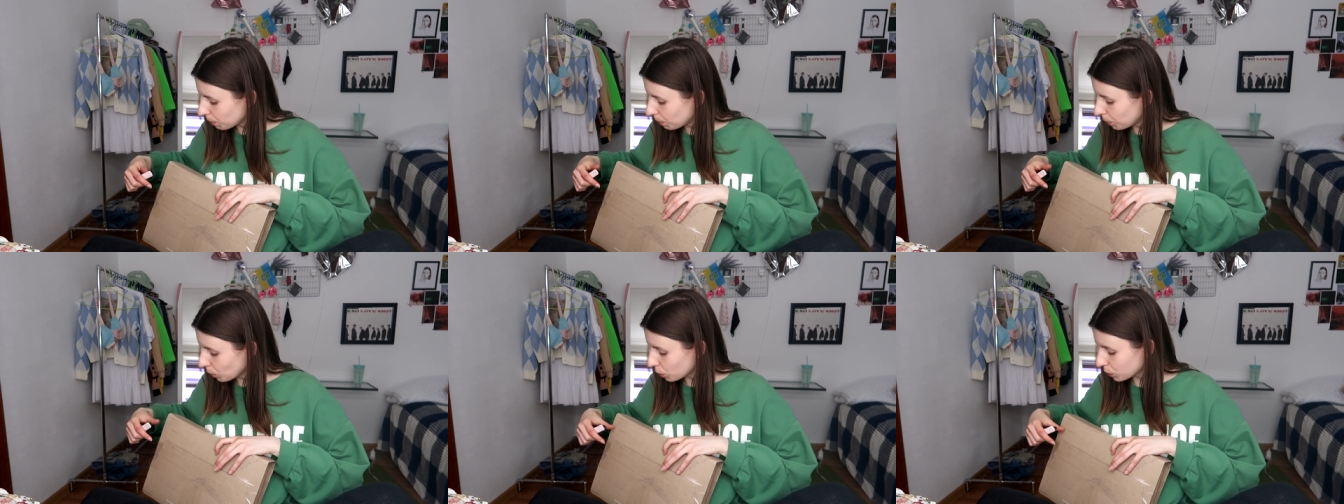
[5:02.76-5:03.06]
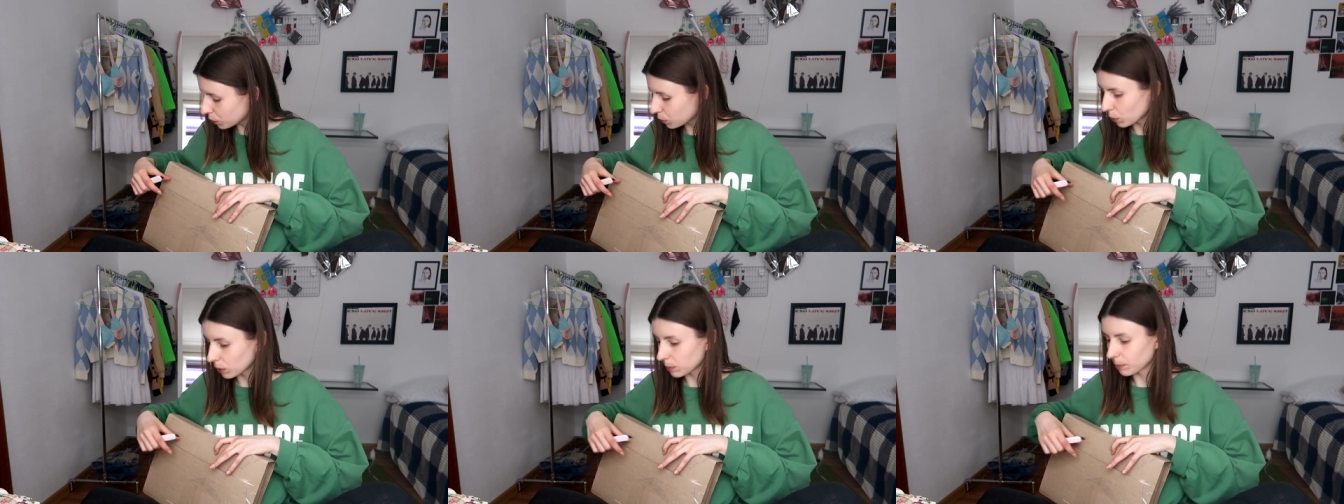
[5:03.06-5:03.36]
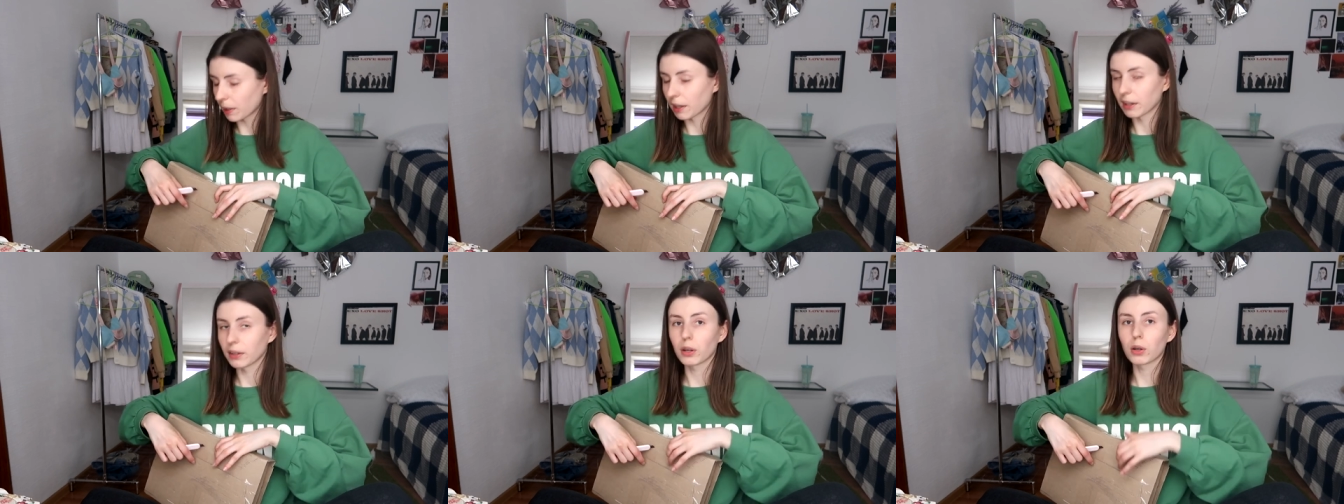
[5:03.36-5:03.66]
books with
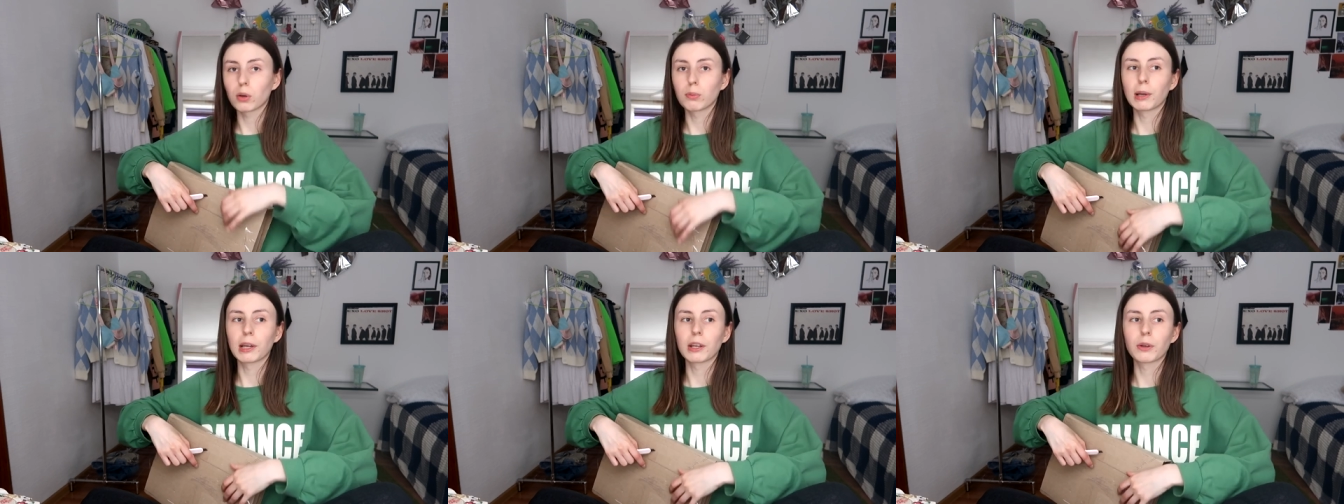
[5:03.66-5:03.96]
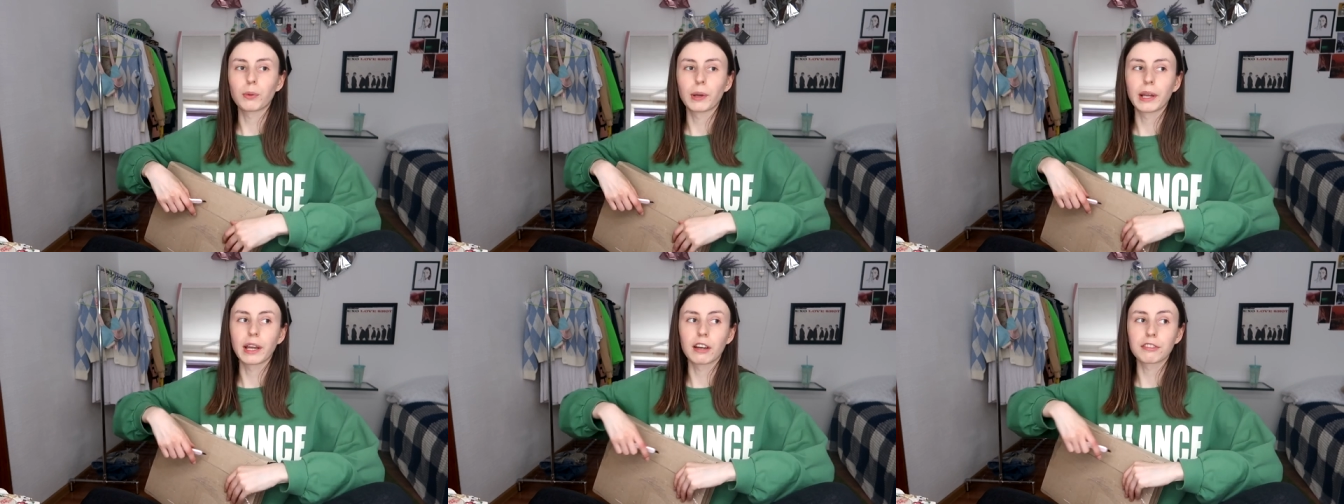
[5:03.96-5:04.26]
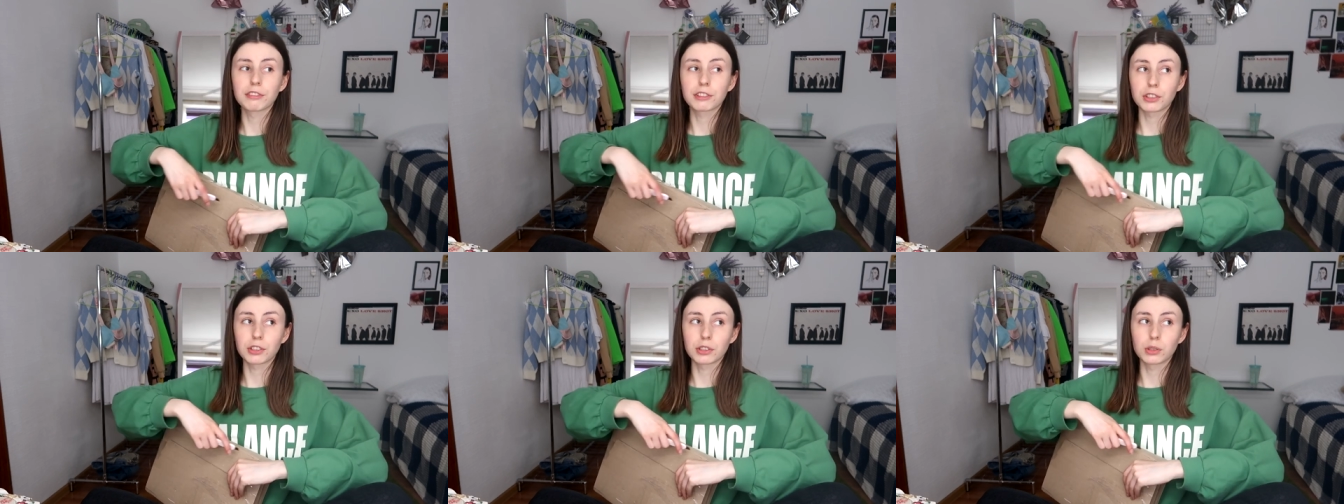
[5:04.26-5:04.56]
my... Oh, by the way,
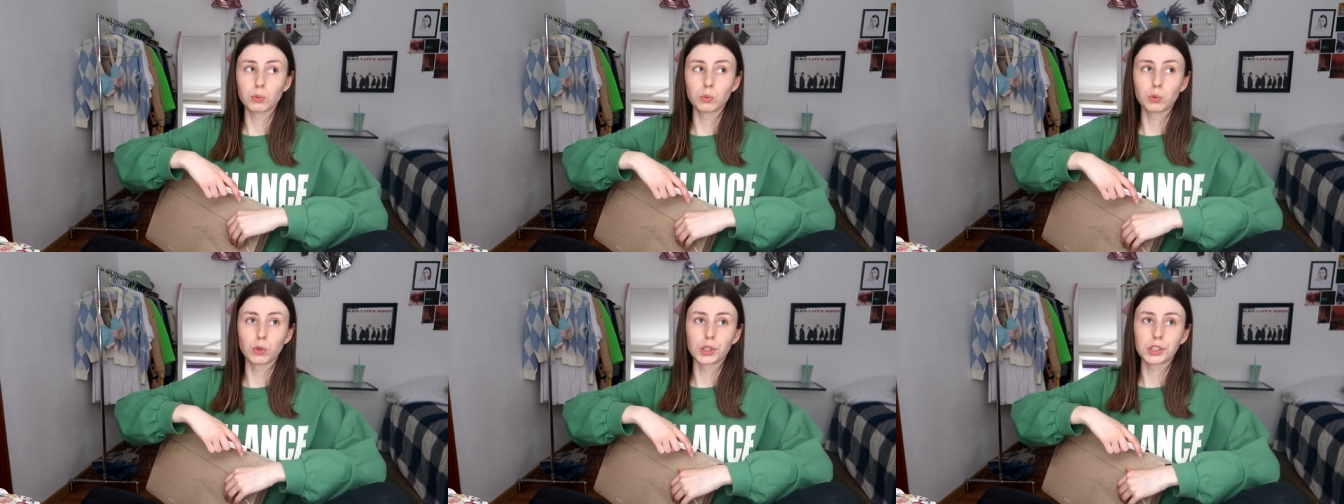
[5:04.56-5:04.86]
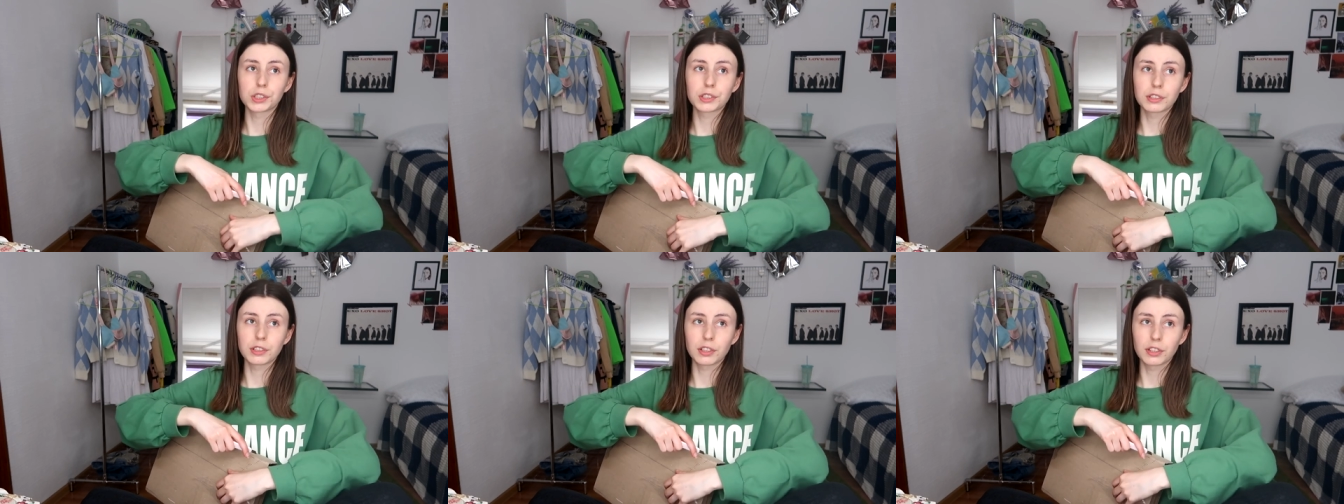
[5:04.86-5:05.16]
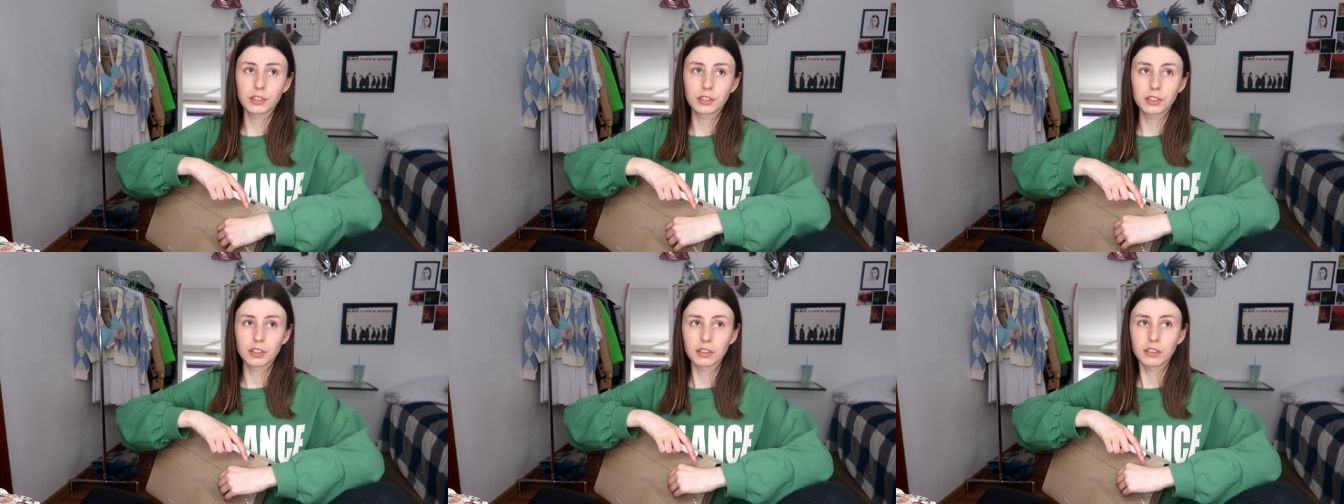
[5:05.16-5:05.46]
after the war
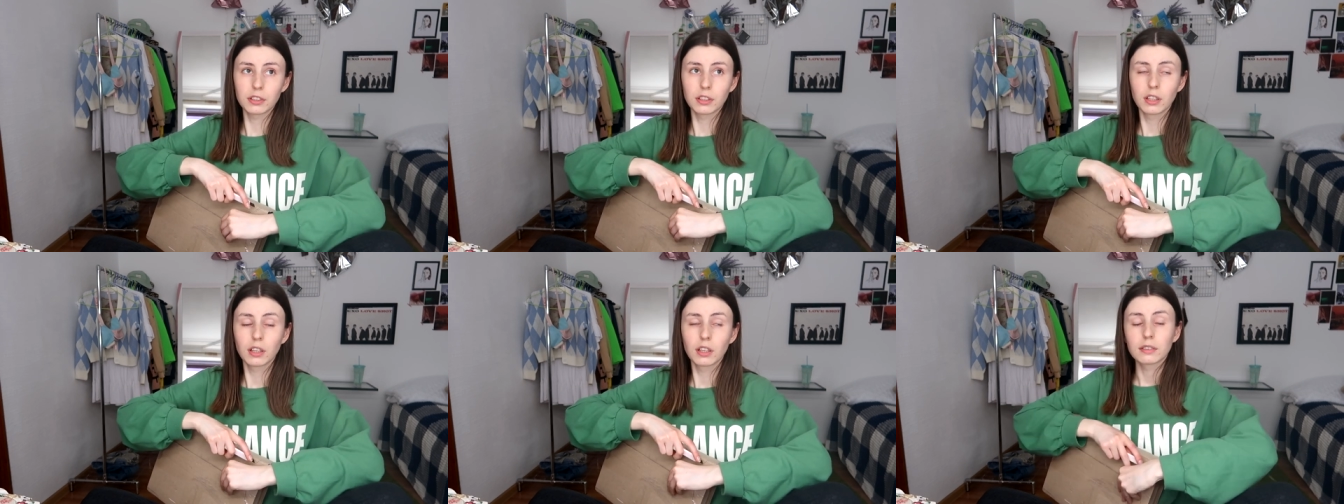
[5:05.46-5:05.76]
started,